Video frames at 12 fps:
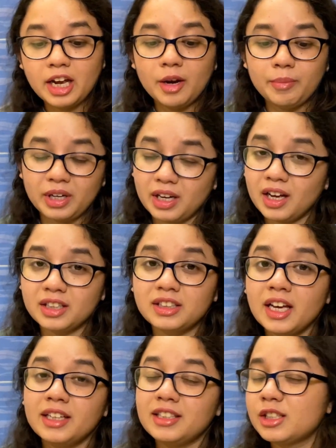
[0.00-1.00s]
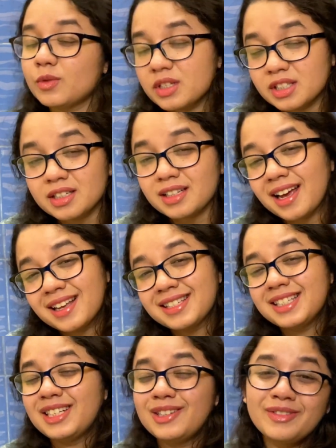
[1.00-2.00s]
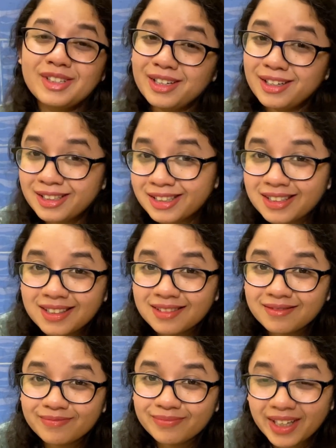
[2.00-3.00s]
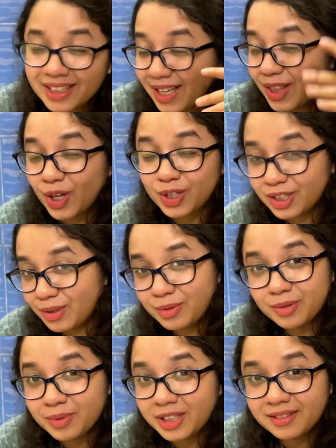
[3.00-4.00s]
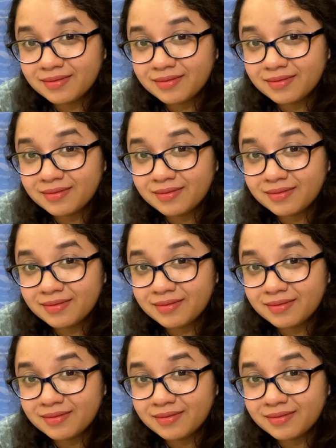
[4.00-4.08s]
because this wasn't as difficult as I thought it would be.